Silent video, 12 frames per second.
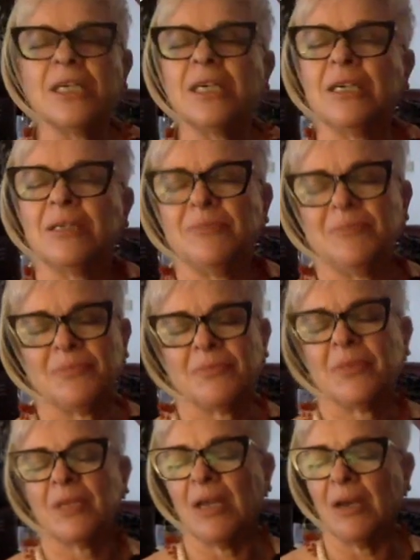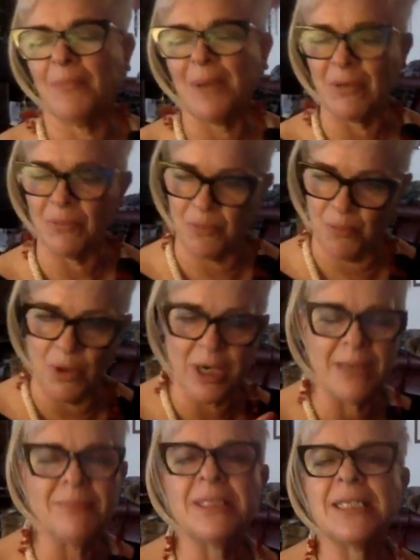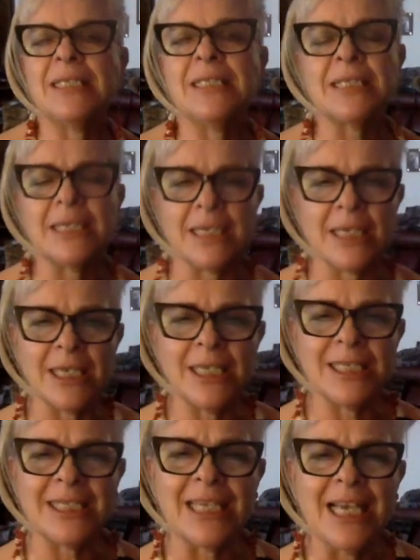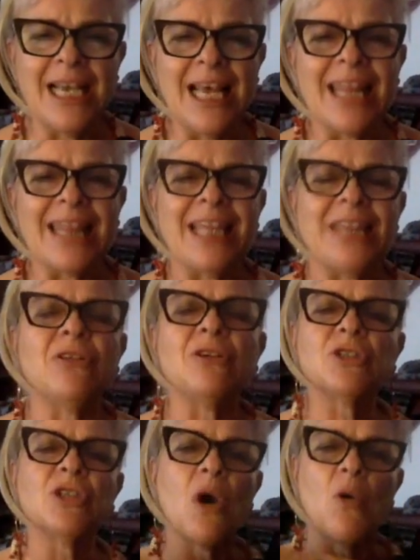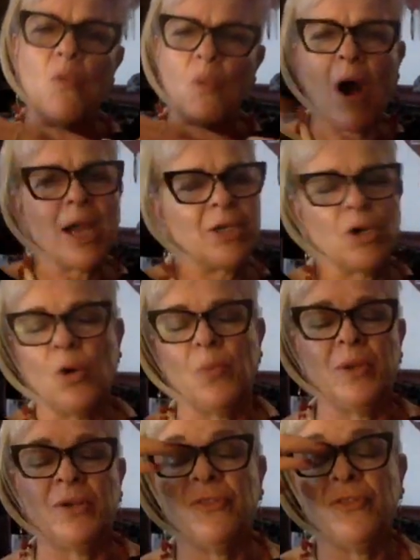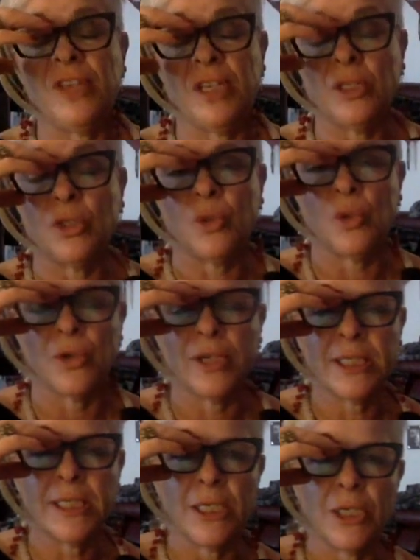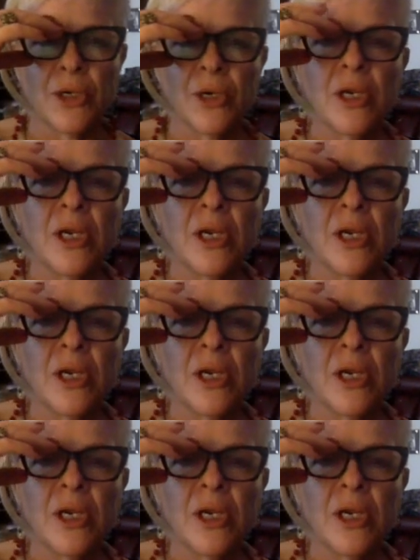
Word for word: um, about what i'm sensing is that there's a wide open field taurus here